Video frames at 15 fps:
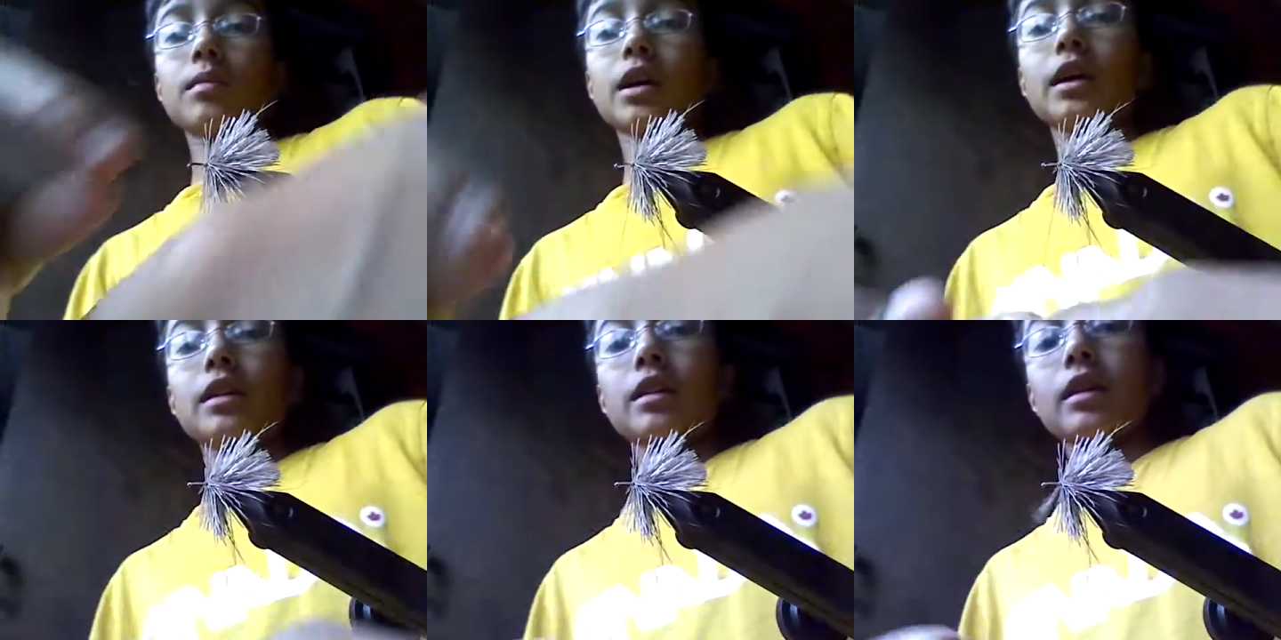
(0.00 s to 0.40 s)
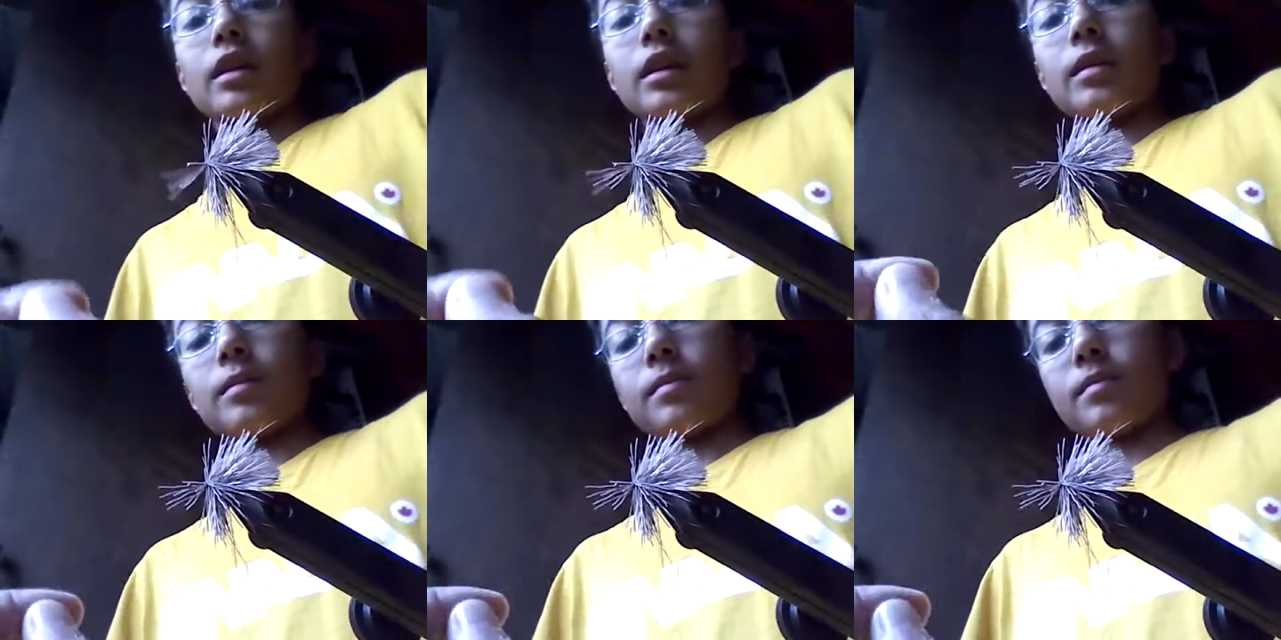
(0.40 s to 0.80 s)
And
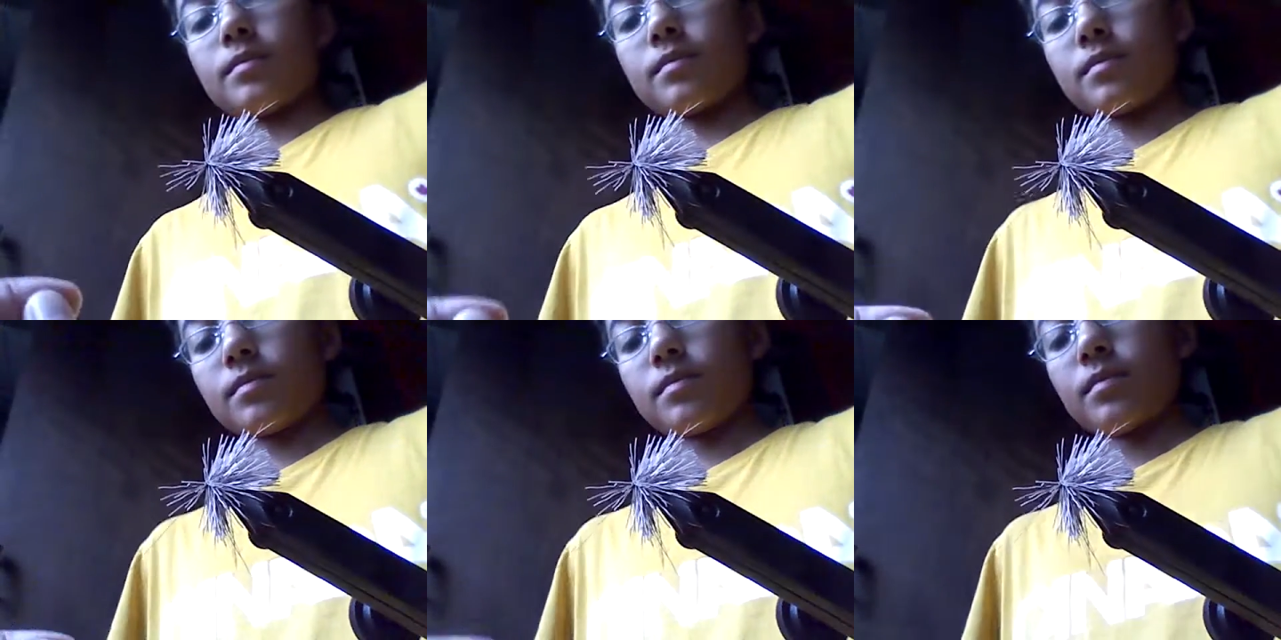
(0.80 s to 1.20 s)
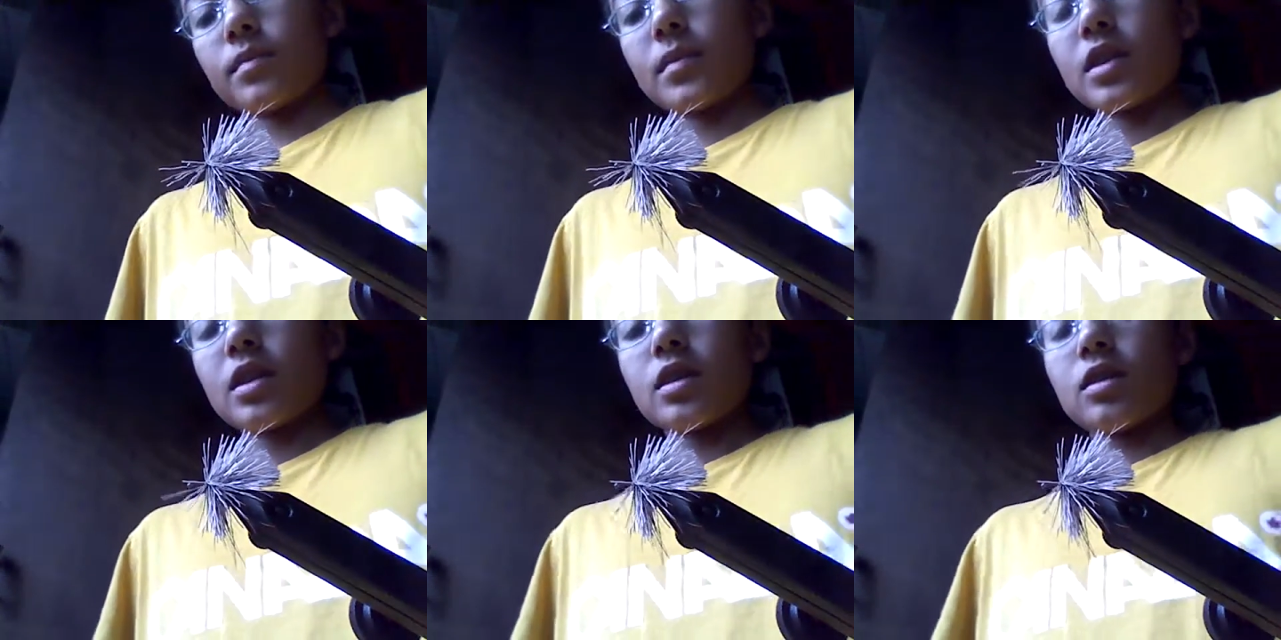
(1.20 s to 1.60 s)
um,
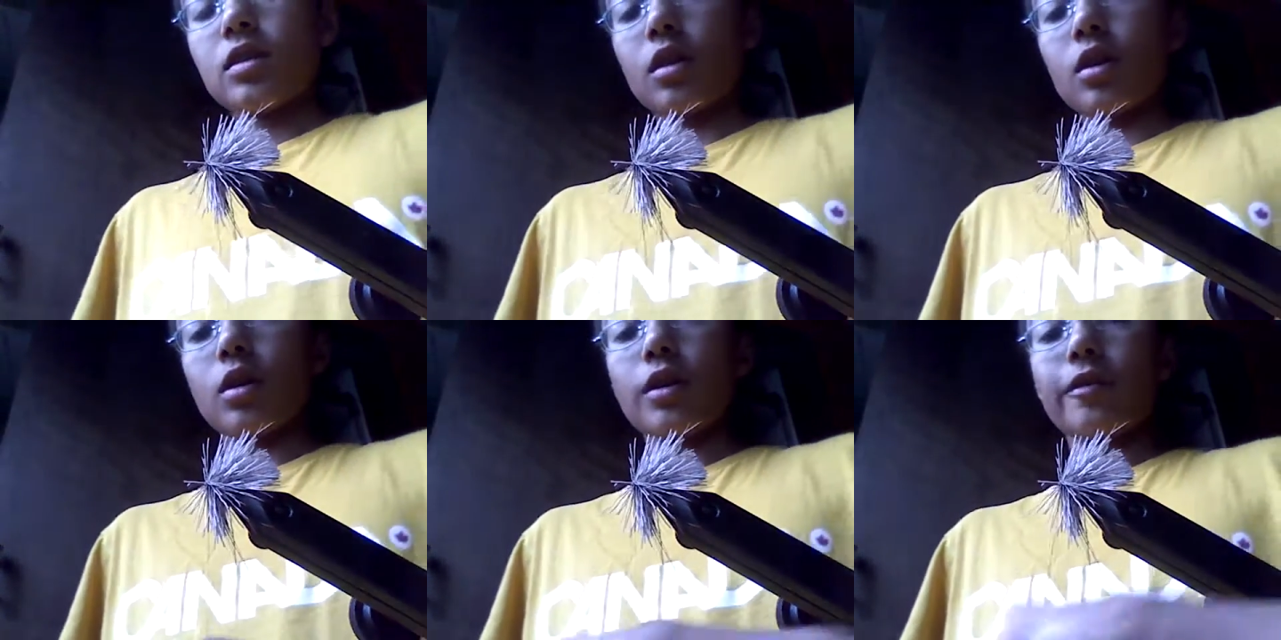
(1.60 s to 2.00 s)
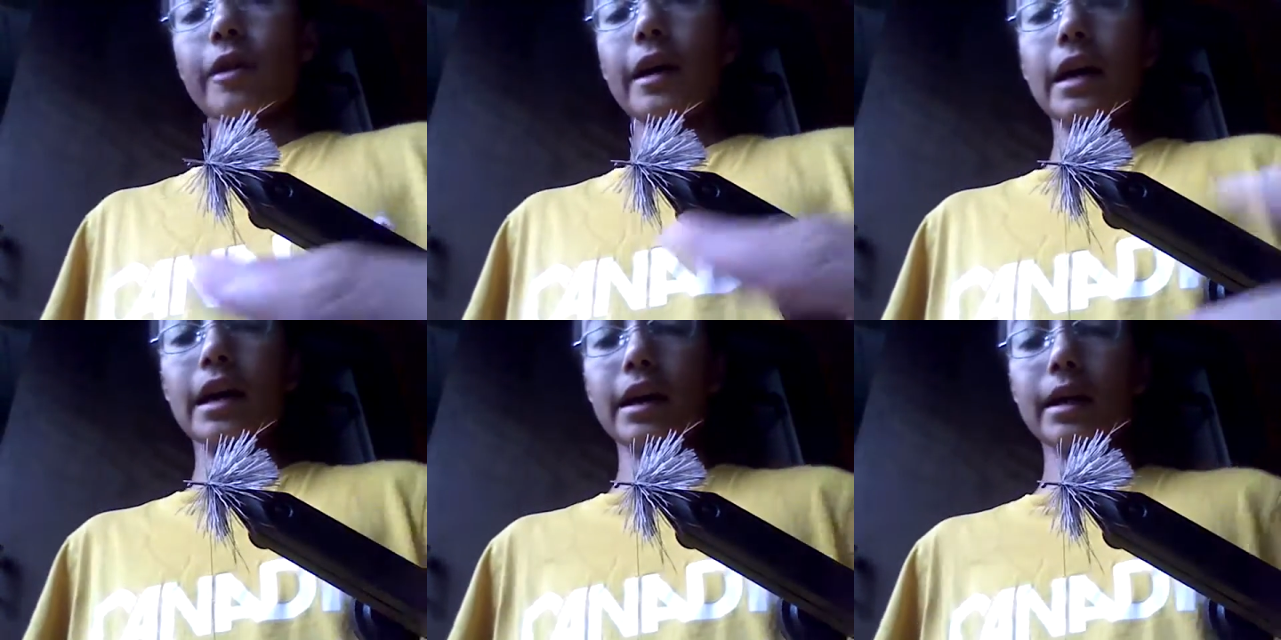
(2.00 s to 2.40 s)
so if
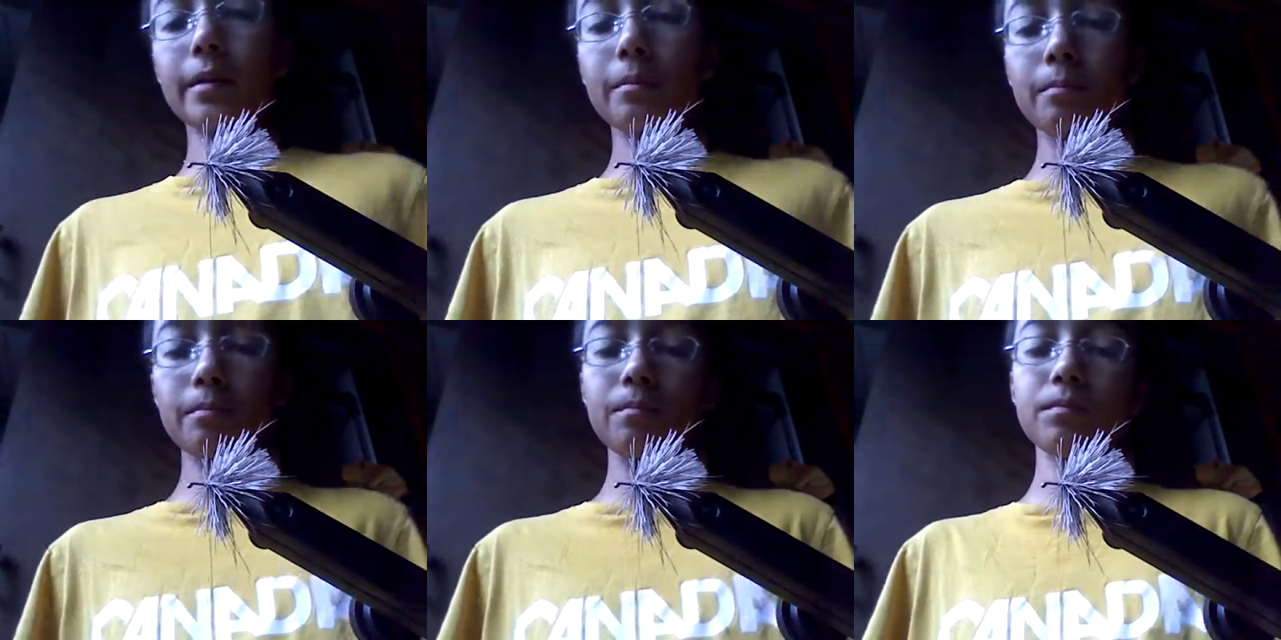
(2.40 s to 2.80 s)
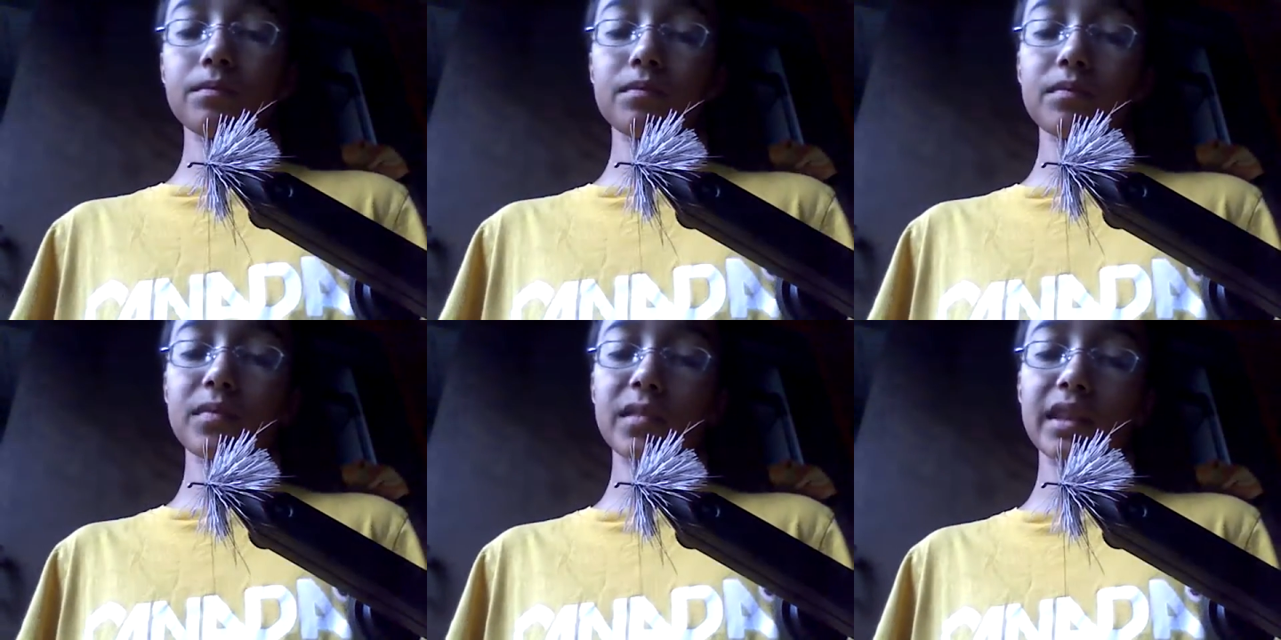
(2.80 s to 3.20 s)
I am
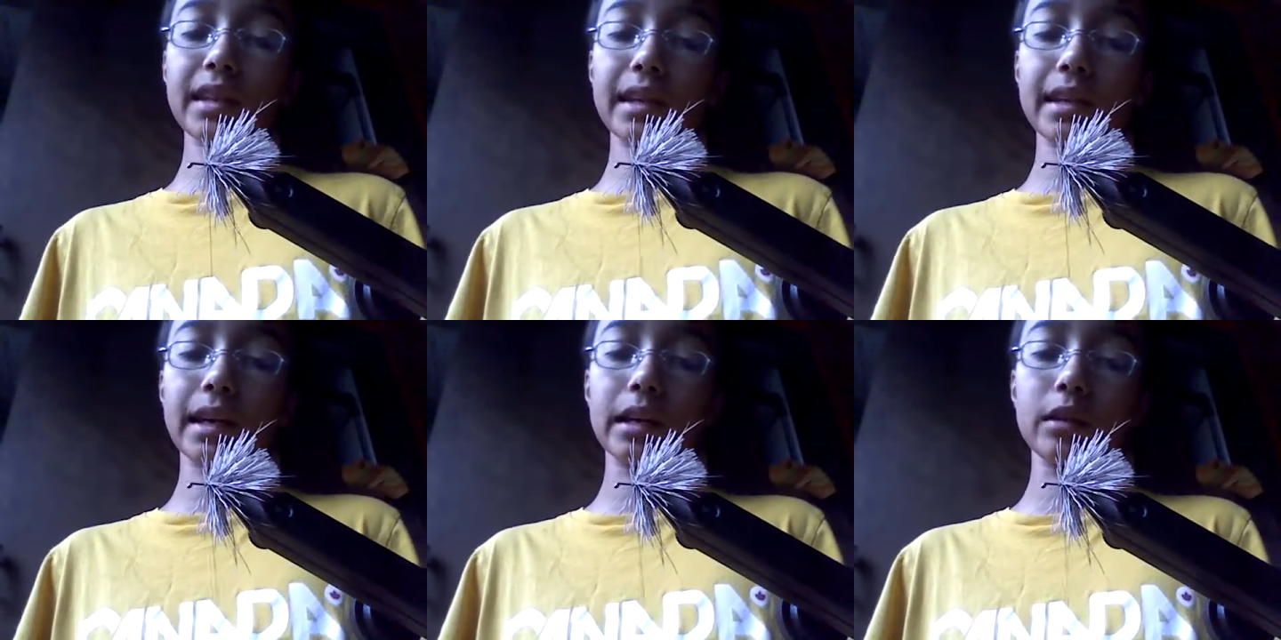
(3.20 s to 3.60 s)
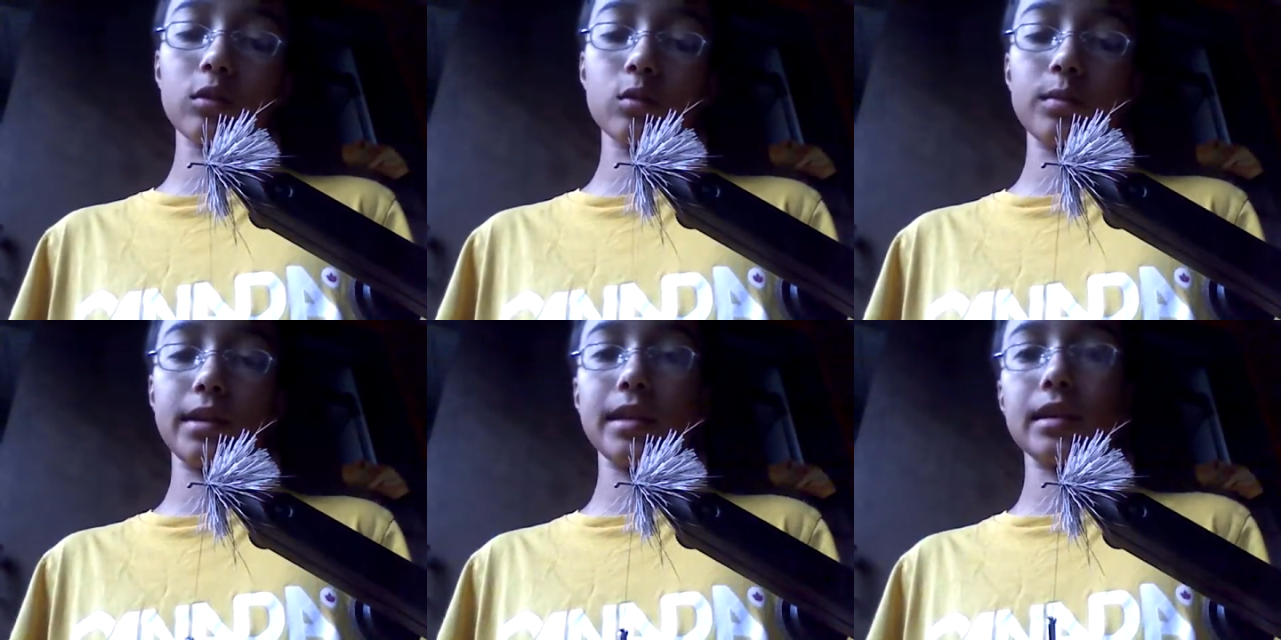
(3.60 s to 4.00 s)
then I
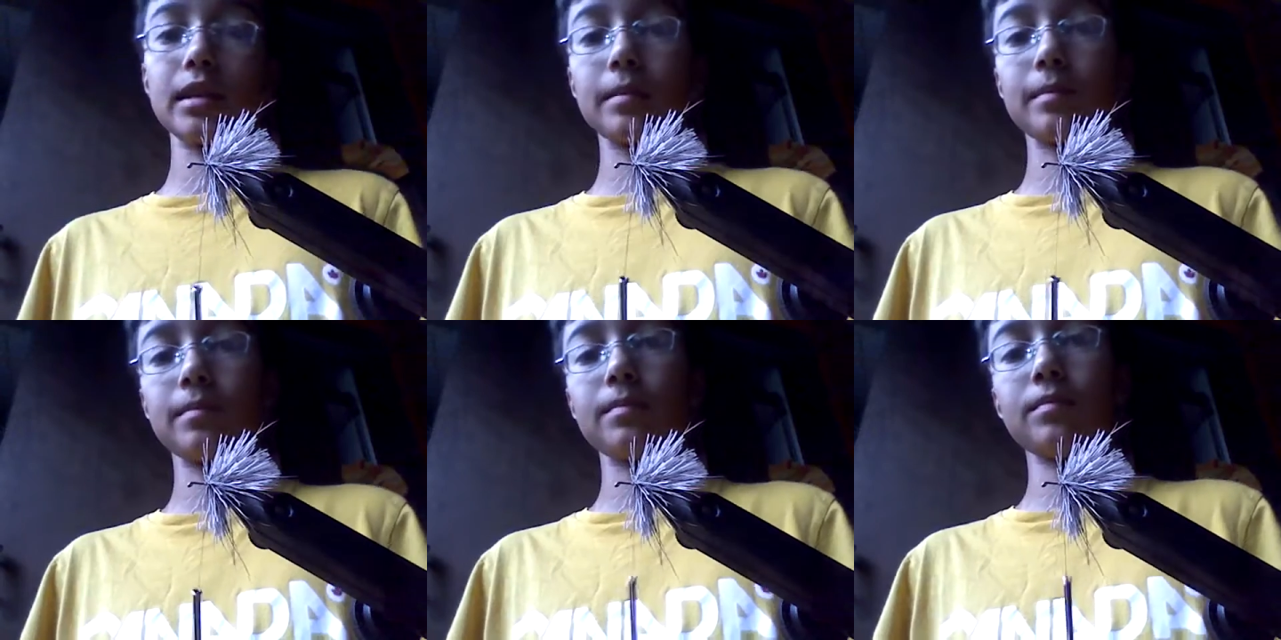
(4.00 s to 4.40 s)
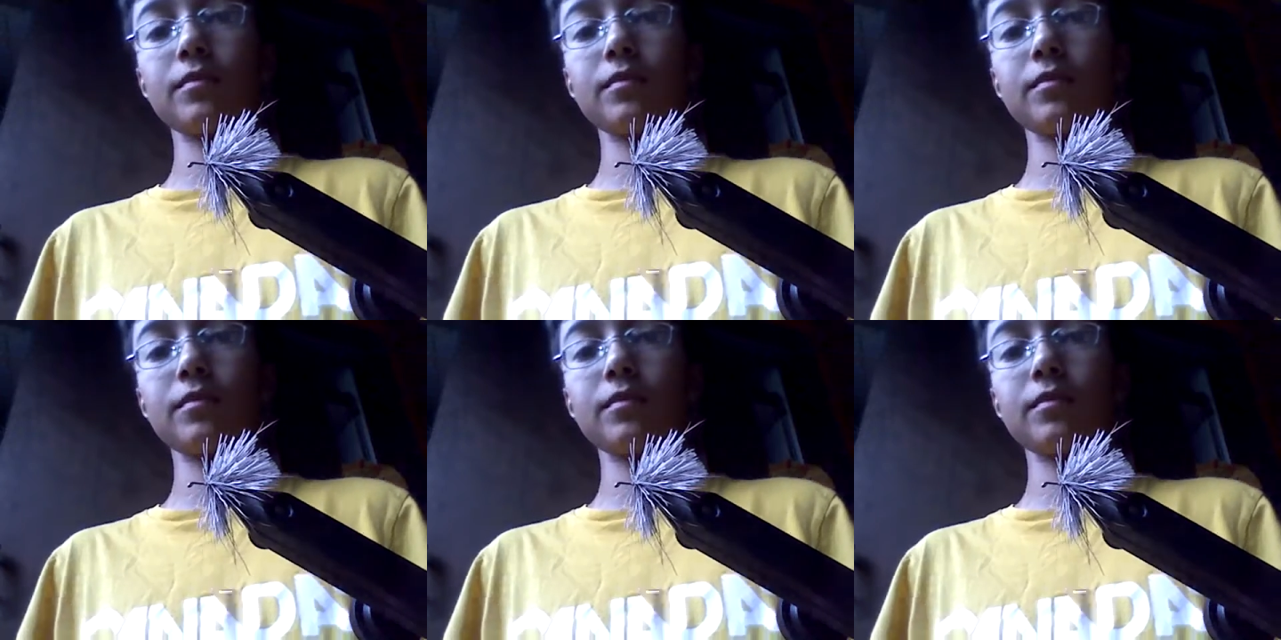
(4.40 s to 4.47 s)
will be um,